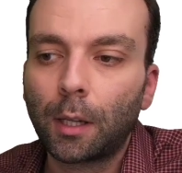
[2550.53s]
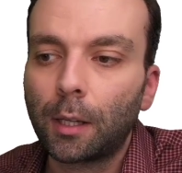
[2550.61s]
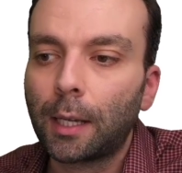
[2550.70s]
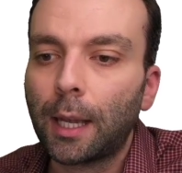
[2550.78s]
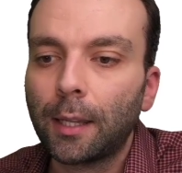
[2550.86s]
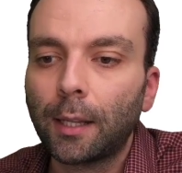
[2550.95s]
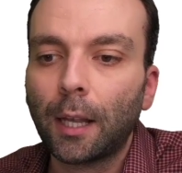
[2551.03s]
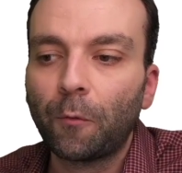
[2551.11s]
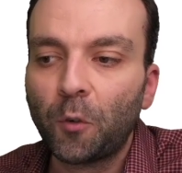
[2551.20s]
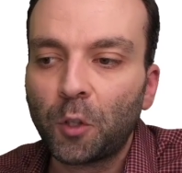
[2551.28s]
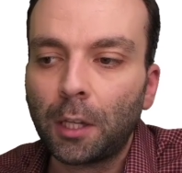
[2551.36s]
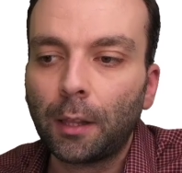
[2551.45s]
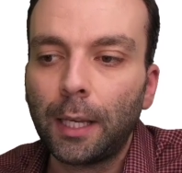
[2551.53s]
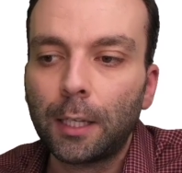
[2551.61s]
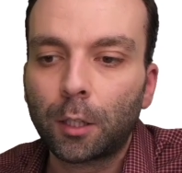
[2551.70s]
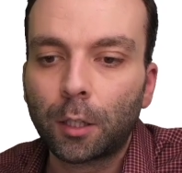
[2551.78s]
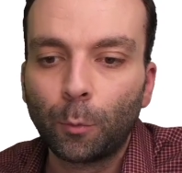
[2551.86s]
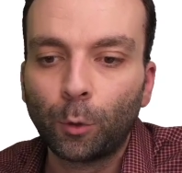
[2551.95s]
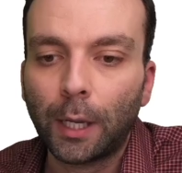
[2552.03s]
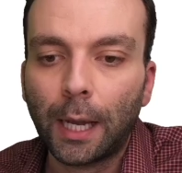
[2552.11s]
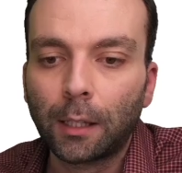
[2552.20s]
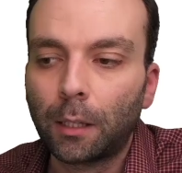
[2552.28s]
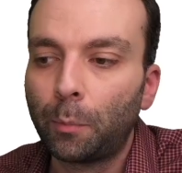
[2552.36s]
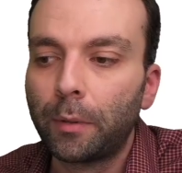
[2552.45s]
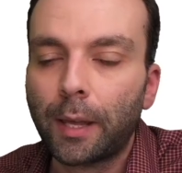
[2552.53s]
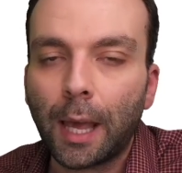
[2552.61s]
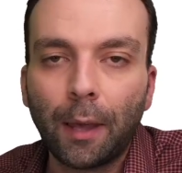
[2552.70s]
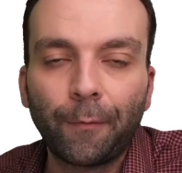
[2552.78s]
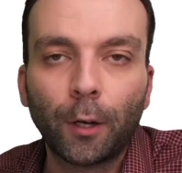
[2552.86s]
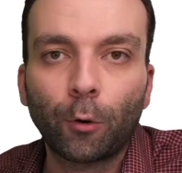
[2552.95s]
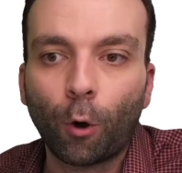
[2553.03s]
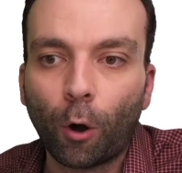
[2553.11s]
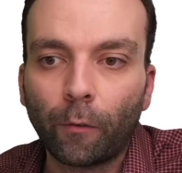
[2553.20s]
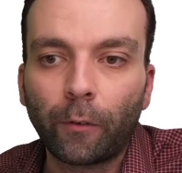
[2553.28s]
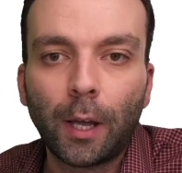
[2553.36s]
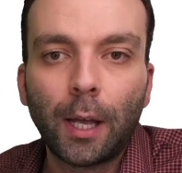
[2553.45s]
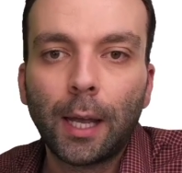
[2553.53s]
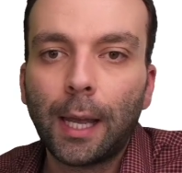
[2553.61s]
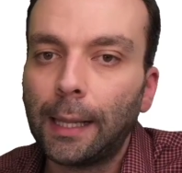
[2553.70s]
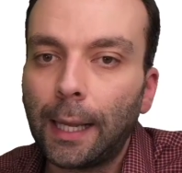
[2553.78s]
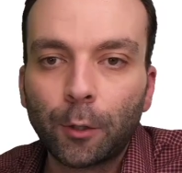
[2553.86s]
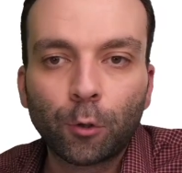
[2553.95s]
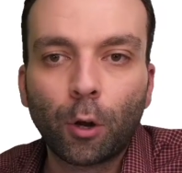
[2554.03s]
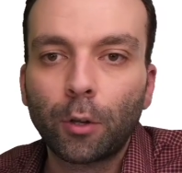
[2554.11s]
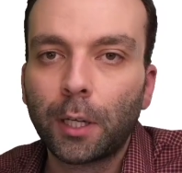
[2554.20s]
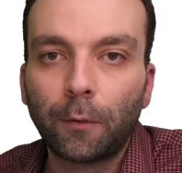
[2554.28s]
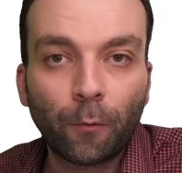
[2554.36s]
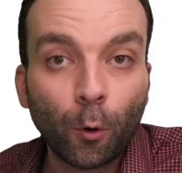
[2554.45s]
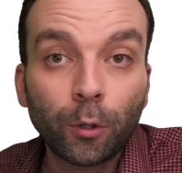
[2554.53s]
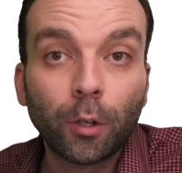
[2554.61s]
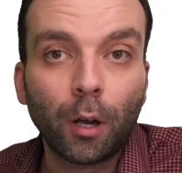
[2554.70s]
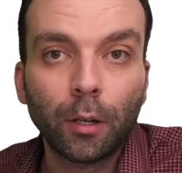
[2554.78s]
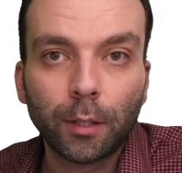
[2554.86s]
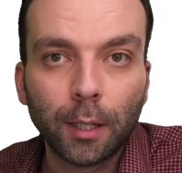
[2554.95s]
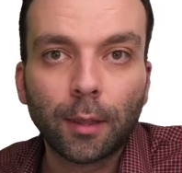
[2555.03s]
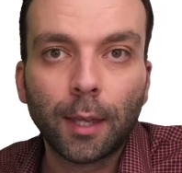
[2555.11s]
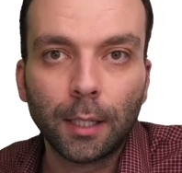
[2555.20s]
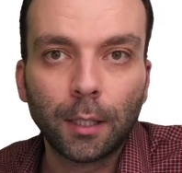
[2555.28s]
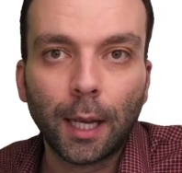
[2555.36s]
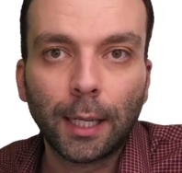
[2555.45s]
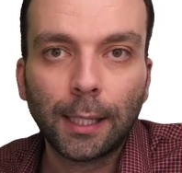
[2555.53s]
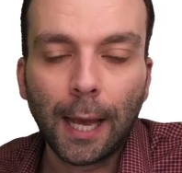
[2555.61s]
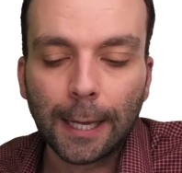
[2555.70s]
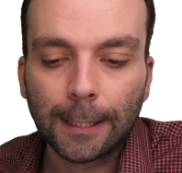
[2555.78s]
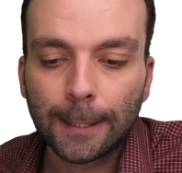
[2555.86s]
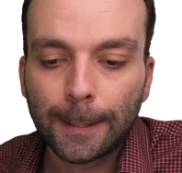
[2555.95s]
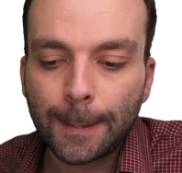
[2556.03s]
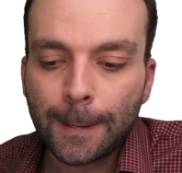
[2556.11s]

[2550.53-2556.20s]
They cannot efficiently simulate the behavior of electrons and photons and things like that.